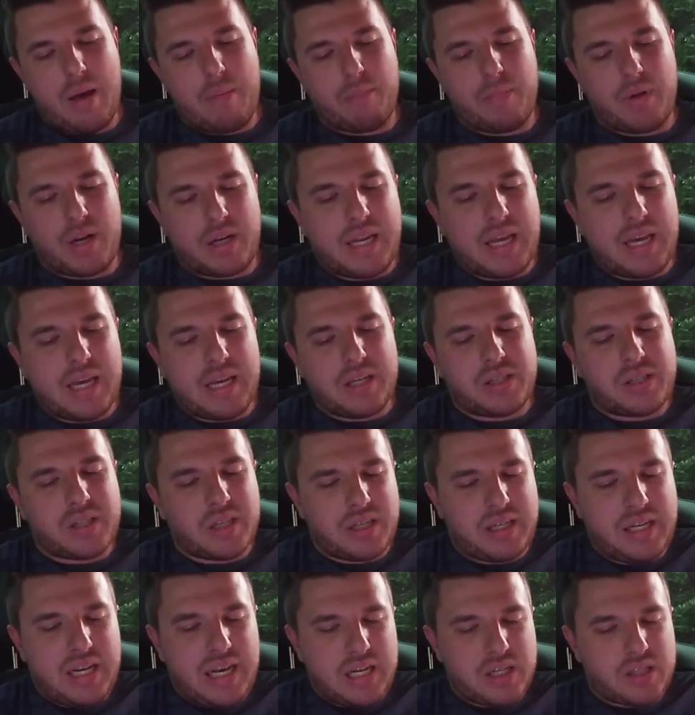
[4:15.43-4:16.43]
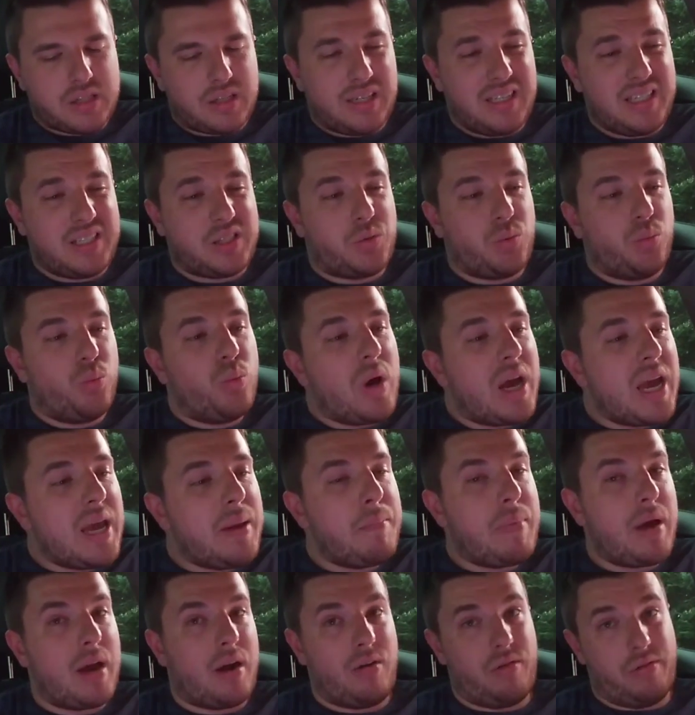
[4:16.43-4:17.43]
But the thing is, a diesel is way
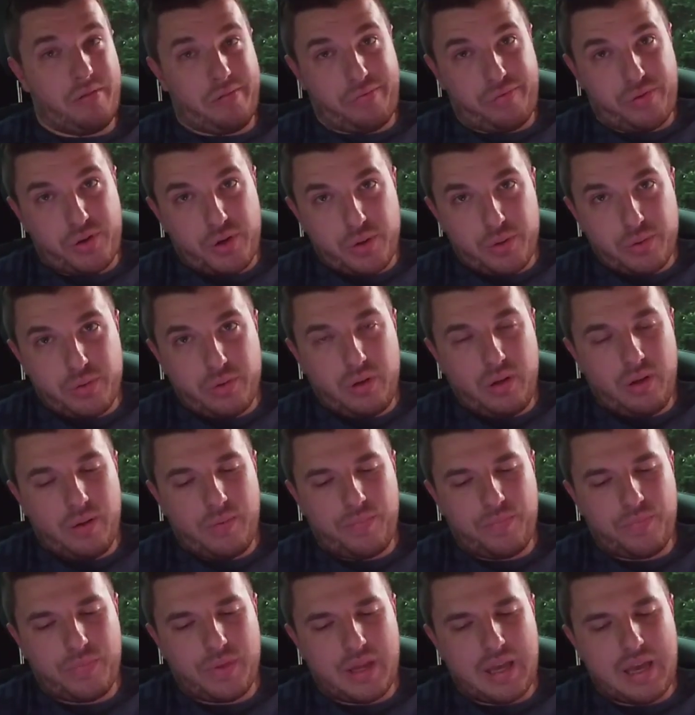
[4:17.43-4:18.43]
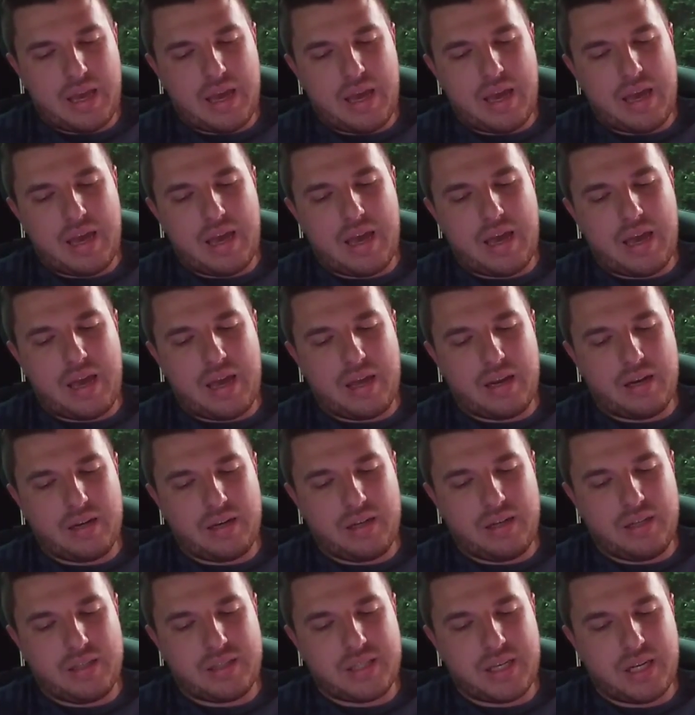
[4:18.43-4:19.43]
better on fuel, and
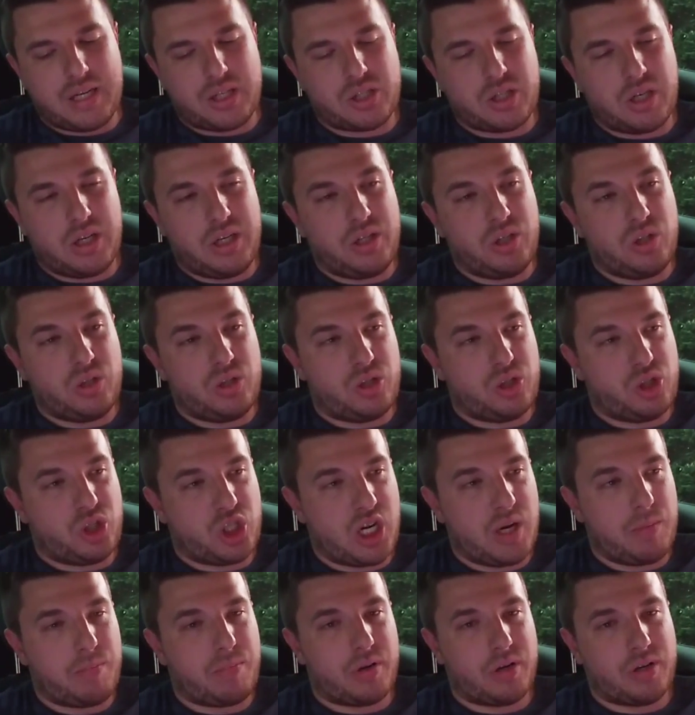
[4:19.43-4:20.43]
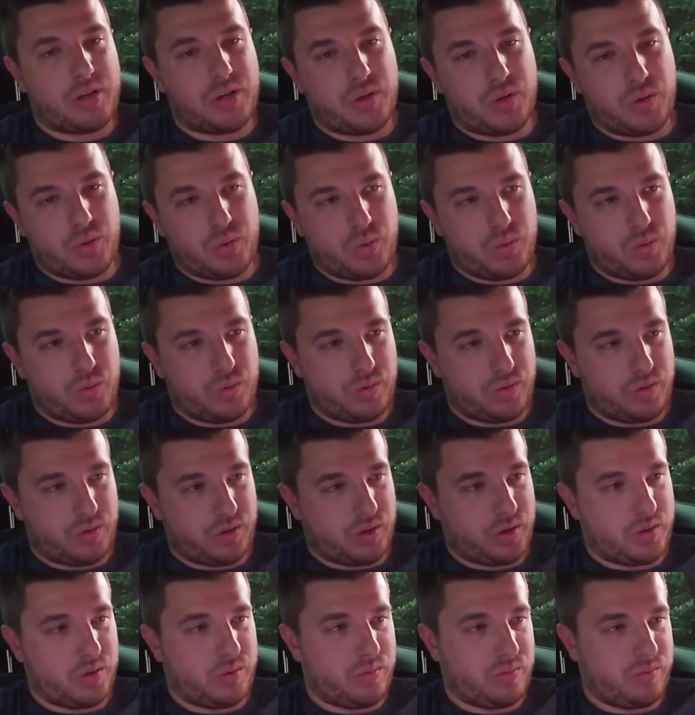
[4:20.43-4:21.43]
it's actually cheaper to
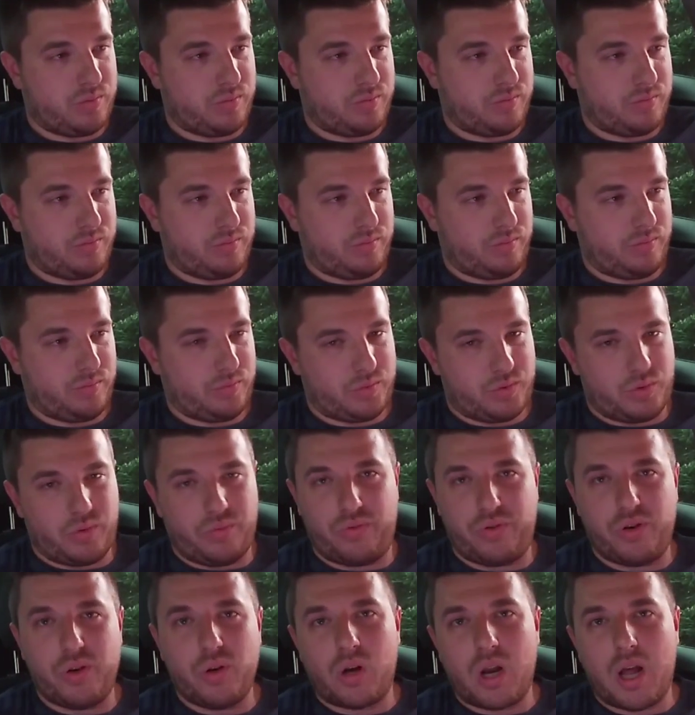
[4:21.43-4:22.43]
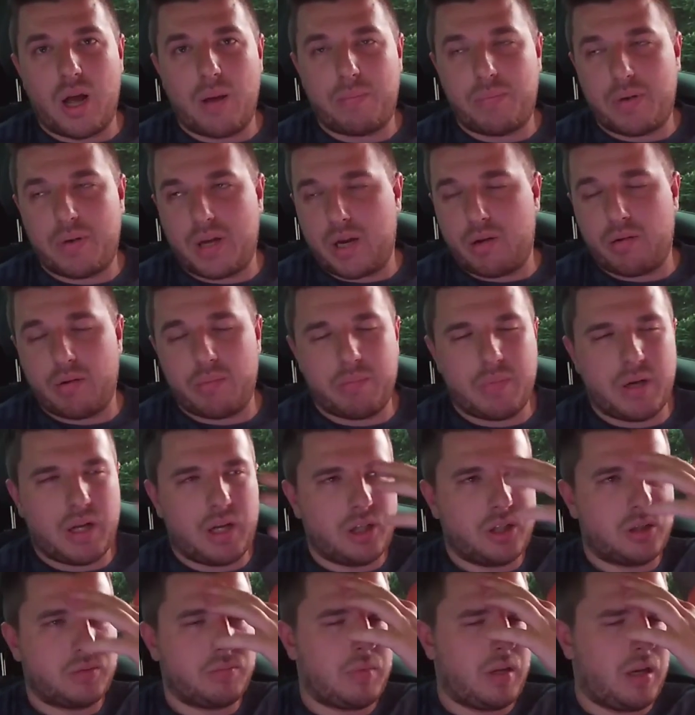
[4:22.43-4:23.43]
fuel up here in
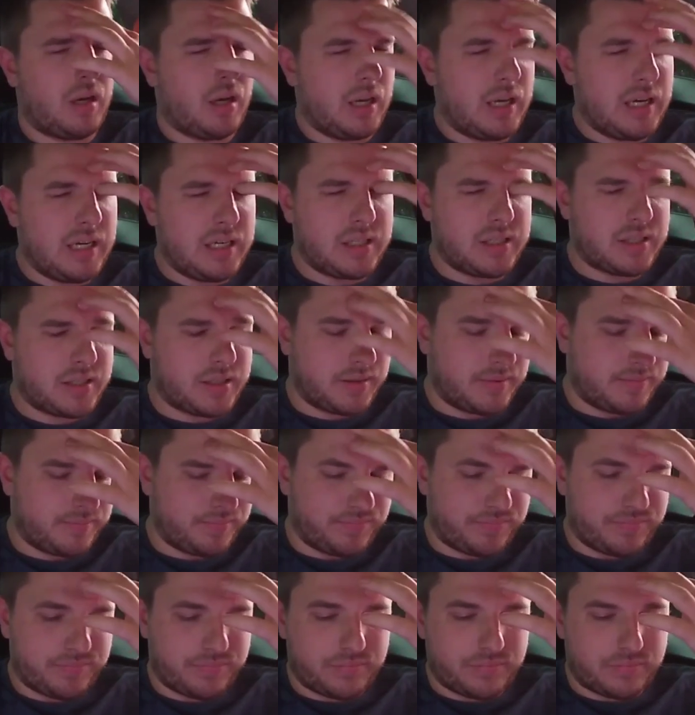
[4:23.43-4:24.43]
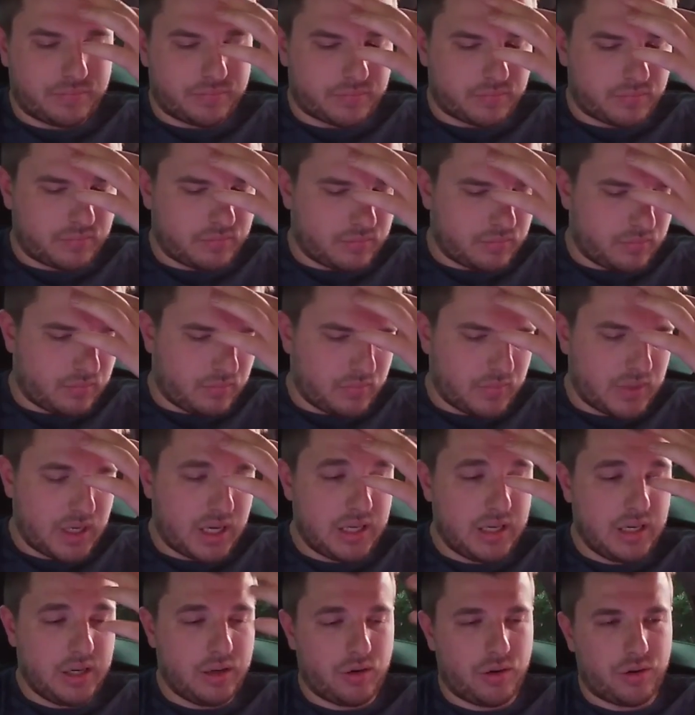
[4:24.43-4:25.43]
Belgium, at least.
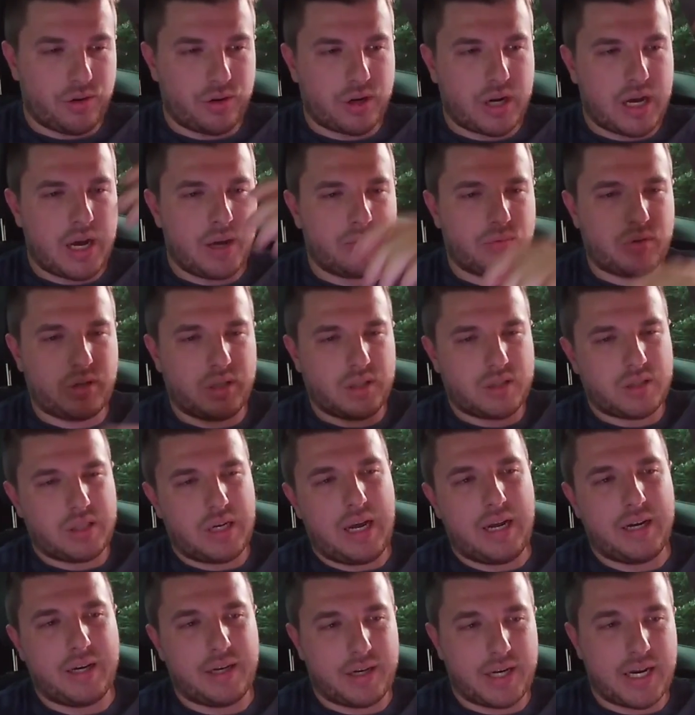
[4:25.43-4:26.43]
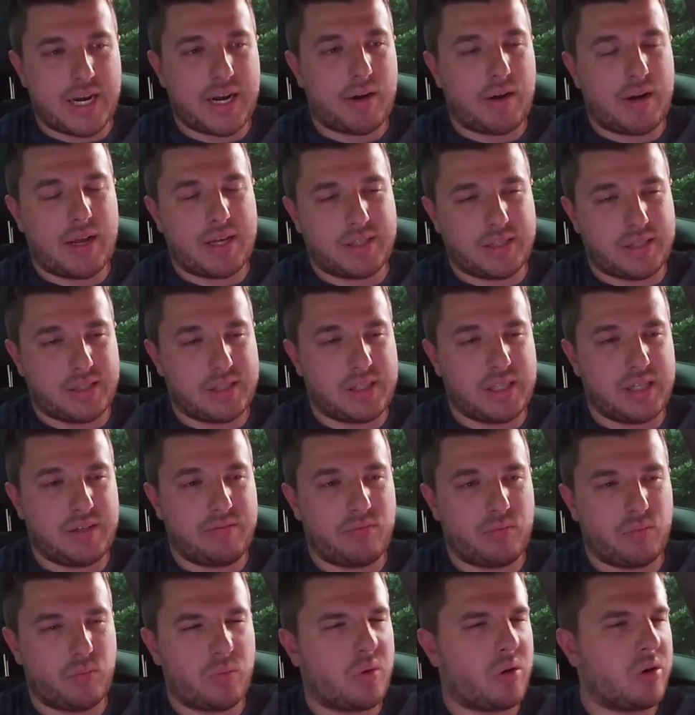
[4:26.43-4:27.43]
And in other countries like the Netherlands, it's
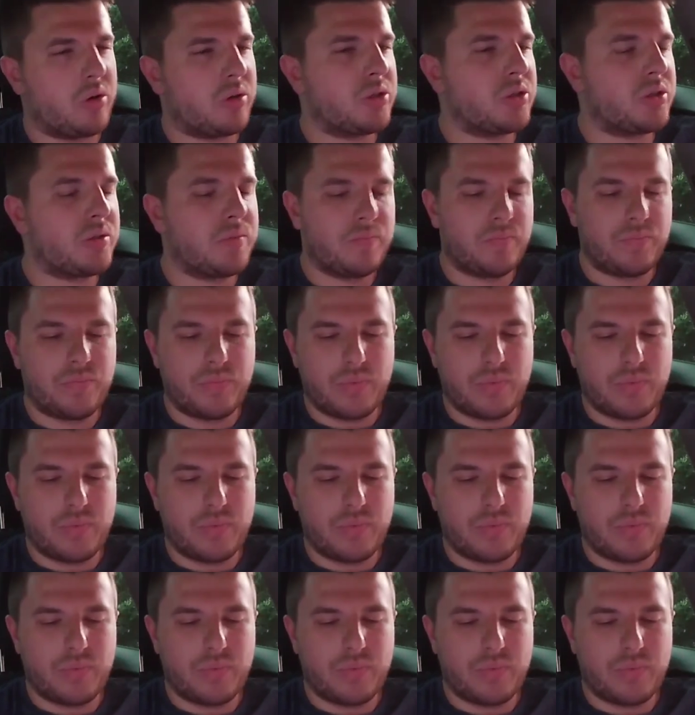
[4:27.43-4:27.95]
even worse.